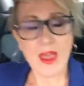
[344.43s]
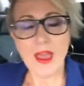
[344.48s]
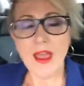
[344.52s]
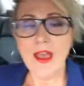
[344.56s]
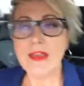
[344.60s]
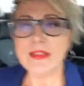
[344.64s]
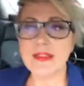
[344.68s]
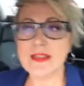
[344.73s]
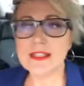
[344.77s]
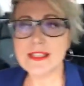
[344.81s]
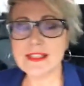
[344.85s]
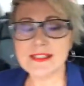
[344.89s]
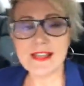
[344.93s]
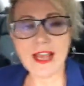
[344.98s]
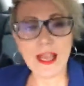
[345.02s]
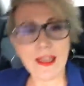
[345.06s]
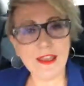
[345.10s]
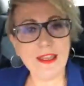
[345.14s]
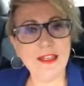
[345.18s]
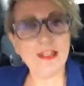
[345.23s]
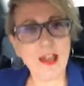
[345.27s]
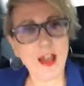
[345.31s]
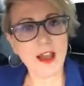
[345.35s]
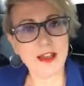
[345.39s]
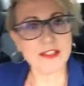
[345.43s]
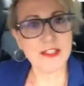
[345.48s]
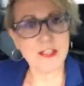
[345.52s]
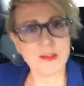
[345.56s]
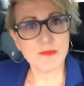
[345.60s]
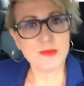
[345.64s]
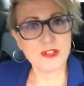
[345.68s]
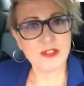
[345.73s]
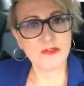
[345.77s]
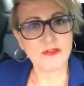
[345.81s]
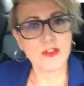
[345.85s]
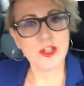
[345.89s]
The second
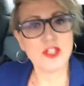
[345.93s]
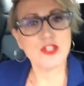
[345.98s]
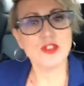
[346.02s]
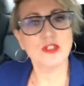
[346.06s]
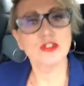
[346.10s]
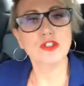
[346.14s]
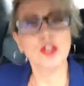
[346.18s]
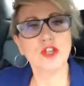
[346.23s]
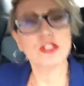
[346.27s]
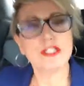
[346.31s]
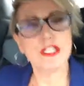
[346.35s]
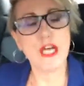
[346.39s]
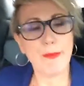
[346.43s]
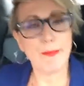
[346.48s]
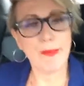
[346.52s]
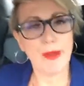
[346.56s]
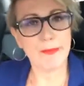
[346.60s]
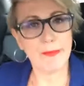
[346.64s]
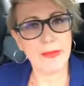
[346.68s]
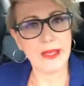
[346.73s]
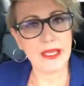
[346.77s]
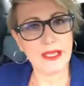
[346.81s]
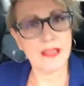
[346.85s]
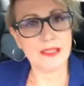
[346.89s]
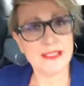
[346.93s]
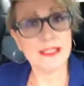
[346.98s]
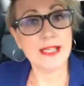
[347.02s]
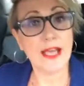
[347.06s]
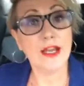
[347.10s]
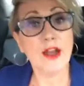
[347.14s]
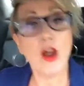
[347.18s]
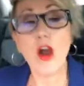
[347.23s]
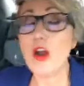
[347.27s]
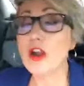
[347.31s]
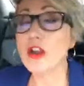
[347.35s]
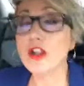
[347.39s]
customs official looked up at me and said,
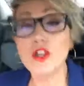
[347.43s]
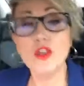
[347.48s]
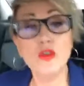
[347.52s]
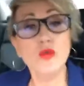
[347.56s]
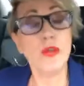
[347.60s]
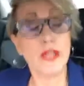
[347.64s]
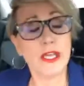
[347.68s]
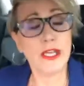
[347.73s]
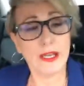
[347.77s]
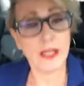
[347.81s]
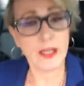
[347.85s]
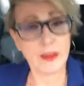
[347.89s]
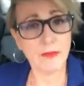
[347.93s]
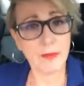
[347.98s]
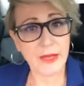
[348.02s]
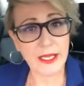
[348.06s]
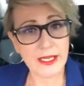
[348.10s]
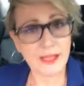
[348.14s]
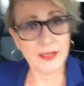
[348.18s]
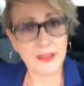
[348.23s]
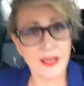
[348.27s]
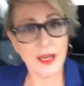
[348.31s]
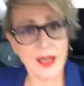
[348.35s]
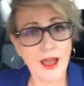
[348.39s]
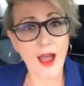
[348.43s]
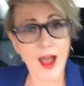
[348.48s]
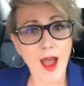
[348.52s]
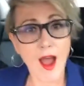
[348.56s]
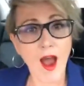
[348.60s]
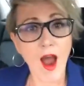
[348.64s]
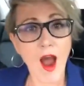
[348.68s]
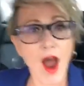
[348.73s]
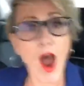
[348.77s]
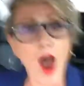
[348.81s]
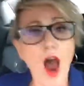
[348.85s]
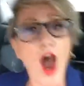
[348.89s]
are you kidding me?
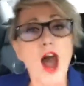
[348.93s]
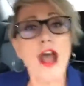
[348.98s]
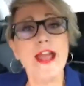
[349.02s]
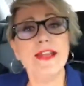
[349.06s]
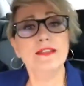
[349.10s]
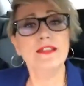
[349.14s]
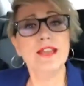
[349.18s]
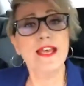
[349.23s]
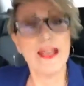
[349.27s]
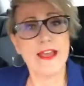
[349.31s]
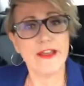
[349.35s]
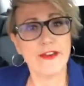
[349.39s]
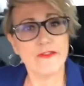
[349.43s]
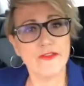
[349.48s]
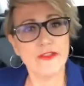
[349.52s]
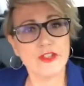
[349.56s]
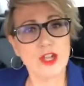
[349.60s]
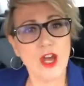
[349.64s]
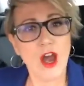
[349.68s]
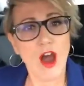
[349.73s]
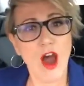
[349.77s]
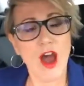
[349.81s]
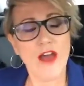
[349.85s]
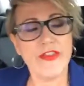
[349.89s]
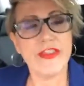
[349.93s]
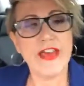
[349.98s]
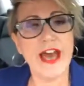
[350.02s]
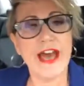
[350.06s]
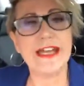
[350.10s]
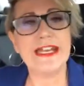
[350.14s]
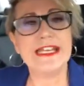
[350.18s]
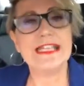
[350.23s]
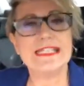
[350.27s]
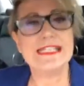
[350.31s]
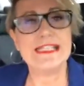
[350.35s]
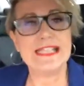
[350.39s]
I lived on that
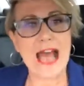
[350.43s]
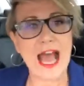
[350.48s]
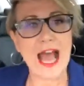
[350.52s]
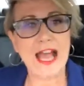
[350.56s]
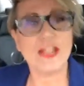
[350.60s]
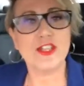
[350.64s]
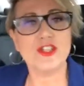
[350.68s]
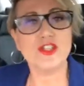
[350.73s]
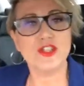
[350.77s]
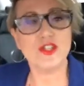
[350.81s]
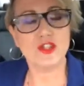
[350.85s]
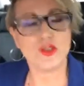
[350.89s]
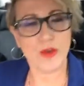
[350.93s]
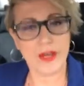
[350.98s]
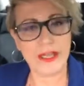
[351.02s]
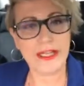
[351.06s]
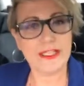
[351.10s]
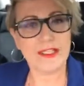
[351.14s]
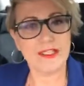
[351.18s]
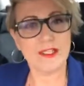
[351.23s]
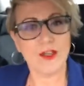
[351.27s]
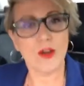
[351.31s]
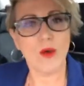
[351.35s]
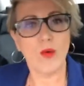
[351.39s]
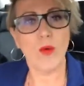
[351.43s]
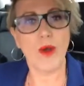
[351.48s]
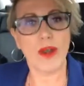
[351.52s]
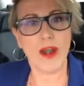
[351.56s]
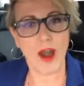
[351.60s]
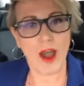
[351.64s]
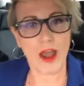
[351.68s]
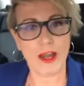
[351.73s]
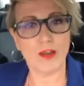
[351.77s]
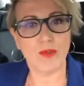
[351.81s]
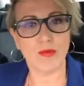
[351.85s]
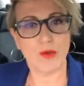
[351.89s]
exact street when
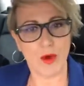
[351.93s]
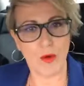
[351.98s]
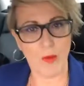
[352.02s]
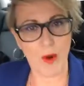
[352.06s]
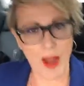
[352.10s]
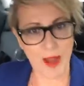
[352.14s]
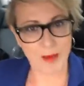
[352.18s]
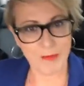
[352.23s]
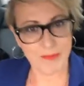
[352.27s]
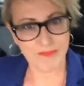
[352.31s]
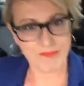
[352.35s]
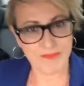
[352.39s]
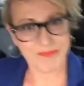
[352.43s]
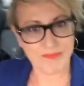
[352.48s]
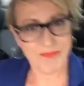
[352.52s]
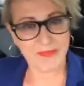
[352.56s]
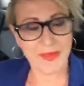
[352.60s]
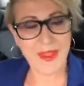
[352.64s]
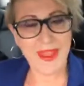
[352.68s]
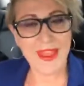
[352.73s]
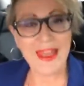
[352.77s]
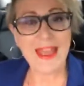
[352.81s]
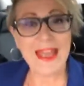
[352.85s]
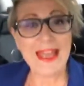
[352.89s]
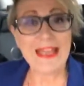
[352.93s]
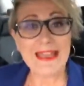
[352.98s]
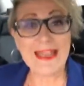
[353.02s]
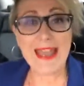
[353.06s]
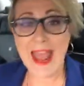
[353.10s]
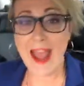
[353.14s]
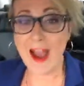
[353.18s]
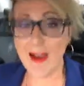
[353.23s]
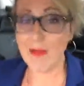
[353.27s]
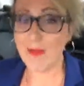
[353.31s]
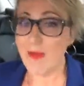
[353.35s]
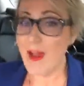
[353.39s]
I grew up.
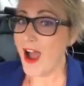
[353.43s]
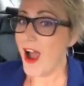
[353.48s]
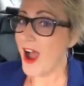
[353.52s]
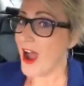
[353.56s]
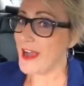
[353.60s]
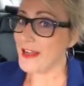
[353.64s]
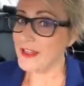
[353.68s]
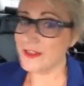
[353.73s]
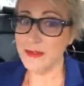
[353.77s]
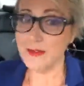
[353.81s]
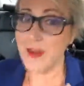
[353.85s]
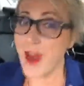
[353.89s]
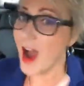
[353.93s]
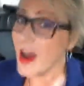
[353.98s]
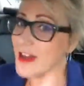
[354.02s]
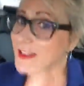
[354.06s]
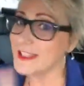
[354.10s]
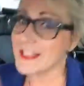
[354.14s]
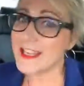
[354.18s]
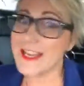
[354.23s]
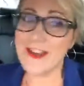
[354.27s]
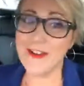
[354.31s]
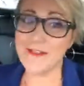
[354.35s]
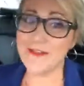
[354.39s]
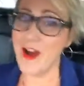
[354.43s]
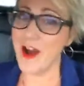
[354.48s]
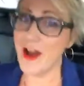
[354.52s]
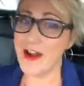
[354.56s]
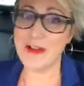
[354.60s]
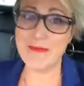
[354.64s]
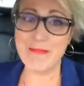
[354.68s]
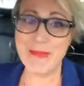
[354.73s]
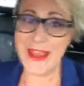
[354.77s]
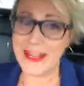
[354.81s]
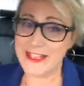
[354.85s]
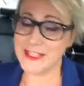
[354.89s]
Now, I do not live on a
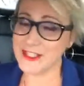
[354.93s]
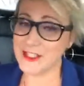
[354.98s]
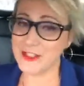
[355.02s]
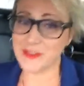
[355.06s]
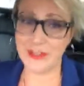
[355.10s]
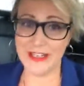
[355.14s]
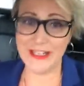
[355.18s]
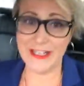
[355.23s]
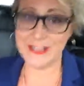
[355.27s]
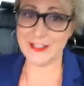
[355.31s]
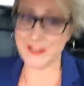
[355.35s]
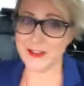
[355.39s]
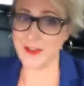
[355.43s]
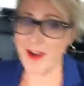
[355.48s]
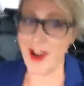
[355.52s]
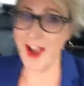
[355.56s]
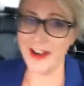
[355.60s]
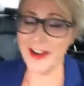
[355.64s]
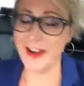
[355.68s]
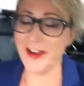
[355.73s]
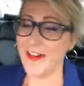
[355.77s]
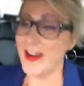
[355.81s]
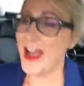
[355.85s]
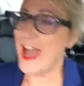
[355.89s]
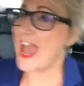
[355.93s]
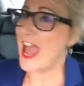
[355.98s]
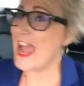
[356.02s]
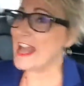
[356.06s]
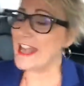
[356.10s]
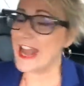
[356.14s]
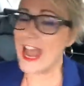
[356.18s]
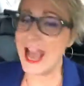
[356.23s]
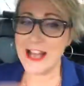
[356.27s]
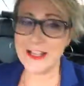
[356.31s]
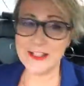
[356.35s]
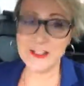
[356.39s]
main street in Toronto. And
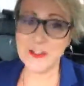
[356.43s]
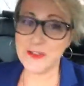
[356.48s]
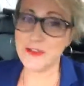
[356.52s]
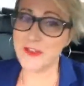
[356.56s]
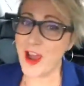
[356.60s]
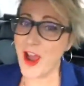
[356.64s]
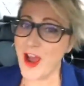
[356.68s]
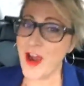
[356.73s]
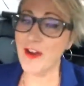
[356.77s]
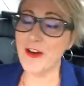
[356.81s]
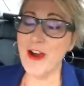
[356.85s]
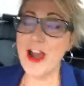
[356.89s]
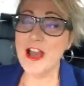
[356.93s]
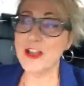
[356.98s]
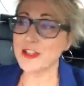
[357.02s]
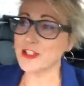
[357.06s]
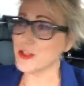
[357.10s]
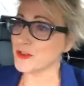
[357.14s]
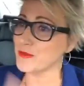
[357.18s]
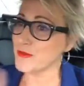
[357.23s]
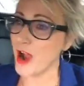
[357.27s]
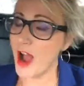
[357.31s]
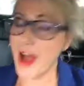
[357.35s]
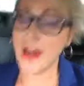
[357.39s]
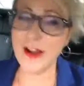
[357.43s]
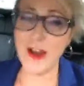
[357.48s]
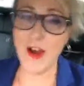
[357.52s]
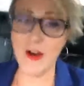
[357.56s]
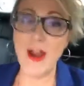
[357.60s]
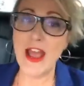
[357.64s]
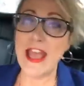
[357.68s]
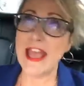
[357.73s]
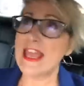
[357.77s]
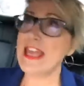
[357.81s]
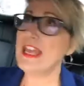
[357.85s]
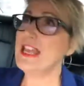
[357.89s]
as you know, Toronto
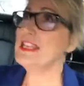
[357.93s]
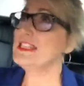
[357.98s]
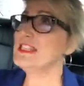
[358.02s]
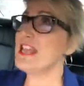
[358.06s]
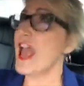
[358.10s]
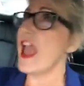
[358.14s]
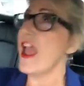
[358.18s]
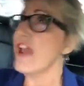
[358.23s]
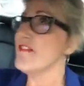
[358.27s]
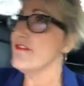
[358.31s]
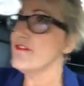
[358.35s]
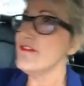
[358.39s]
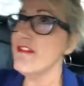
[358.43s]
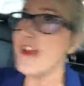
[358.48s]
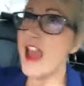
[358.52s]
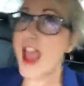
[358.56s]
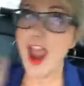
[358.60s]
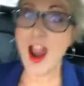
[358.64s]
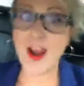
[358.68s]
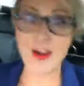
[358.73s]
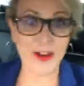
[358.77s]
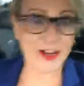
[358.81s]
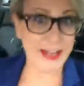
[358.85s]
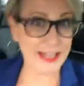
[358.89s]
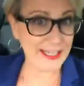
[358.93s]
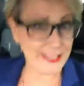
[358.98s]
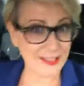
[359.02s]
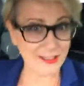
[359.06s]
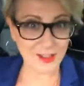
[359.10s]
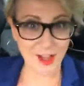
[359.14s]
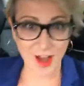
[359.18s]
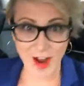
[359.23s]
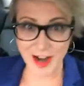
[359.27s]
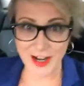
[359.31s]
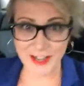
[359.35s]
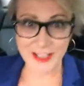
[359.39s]
is a very
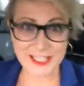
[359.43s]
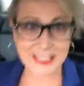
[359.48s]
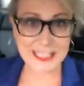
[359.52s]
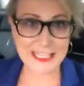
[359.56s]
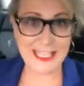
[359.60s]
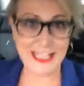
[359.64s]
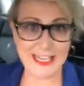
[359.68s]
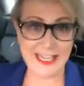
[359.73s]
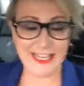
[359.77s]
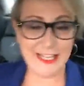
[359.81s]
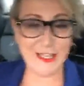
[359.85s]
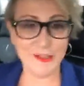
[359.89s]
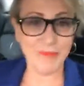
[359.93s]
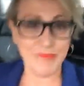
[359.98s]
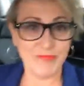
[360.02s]
large city.